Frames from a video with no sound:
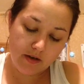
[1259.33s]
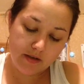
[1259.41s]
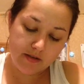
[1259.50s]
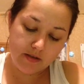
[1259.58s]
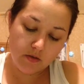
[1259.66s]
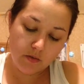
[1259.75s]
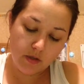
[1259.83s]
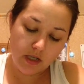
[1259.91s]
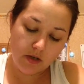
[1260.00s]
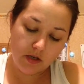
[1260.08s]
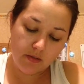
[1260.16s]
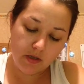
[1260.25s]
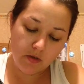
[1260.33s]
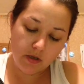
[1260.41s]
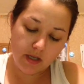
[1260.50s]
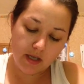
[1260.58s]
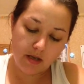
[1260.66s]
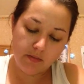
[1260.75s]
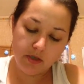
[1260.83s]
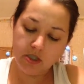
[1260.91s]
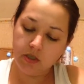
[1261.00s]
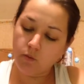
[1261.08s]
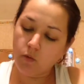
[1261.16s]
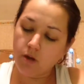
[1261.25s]
It's still really creamy going on, but
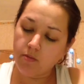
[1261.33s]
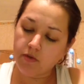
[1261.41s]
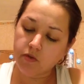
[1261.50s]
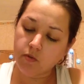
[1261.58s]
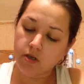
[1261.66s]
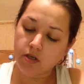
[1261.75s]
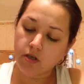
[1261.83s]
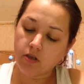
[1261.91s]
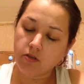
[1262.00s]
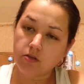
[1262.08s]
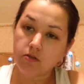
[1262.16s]
you almost want